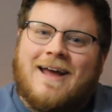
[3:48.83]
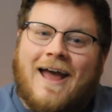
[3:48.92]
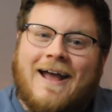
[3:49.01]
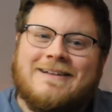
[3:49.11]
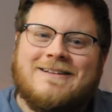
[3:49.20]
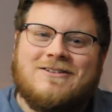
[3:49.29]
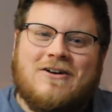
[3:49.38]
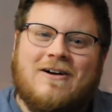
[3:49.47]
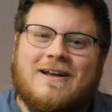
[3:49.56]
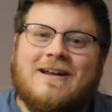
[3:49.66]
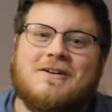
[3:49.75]
It
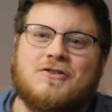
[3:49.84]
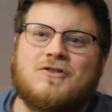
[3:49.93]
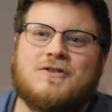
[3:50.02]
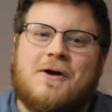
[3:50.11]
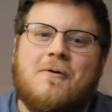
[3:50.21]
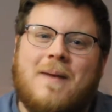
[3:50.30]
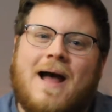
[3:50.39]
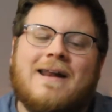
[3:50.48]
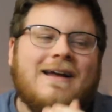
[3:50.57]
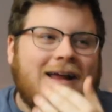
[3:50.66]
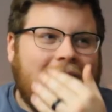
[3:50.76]
started so
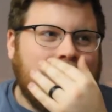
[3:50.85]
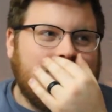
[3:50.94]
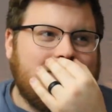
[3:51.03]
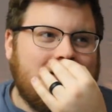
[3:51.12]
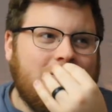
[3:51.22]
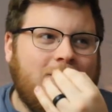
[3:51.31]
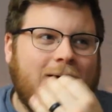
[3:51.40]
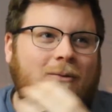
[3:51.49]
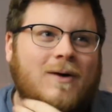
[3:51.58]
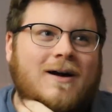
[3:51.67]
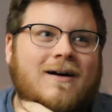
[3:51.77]
bad. It was to the
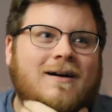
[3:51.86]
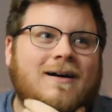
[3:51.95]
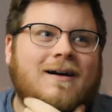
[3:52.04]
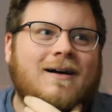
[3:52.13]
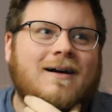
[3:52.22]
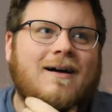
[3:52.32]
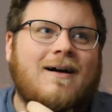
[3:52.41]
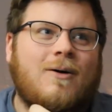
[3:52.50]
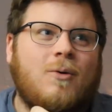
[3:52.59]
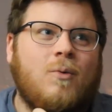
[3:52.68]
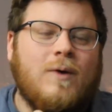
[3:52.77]
point where
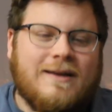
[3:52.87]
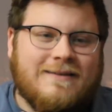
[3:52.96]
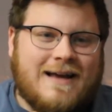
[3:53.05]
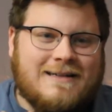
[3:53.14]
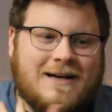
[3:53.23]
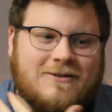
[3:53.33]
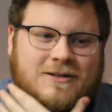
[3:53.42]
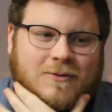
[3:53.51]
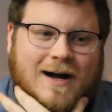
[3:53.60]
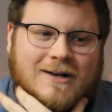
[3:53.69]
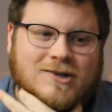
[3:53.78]
we sat down to
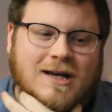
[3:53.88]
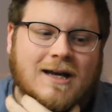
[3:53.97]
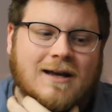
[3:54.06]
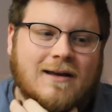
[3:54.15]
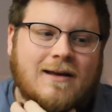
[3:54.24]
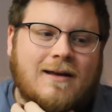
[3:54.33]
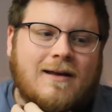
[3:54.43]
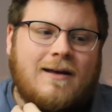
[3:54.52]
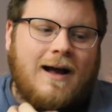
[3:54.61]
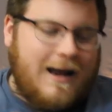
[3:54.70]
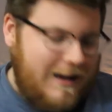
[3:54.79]
watch it
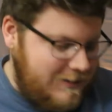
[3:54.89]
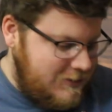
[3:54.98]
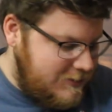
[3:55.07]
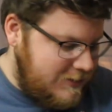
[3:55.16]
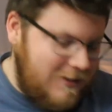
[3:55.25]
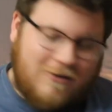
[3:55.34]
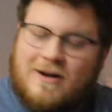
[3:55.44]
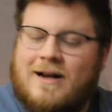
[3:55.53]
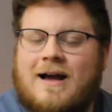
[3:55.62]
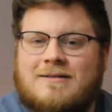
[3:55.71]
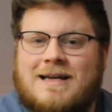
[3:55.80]
and I turned to Logan
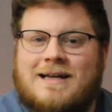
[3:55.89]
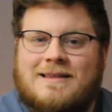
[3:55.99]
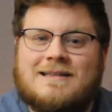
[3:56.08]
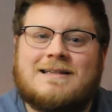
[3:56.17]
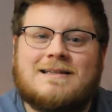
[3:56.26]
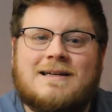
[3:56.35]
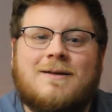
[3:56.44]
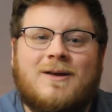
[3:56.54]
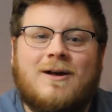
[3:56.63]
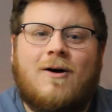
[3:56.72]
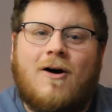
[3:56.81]
and I was like, this is going to
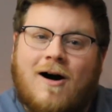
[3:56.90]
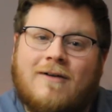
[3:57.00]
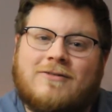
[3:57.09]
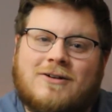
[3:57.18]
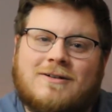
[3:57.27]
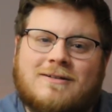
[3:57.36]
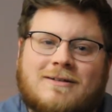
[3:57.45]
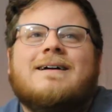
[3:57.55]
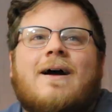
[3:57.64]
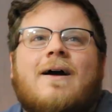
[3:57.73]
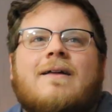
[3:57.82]
be awful.
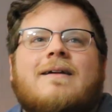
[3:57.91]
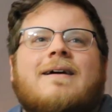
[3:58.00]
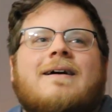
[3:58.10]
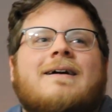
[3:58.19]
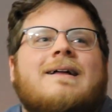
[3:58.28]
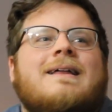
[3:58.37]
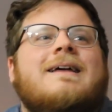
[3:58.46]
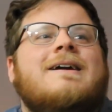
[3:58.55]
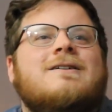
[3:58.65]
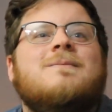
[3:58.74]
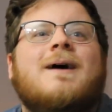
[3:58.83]

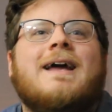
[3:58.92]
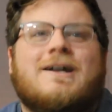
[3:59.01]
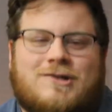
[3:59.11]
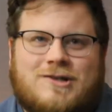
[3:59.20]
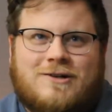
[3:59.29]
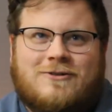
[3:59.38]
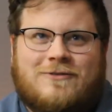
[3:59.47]
Here's my issue.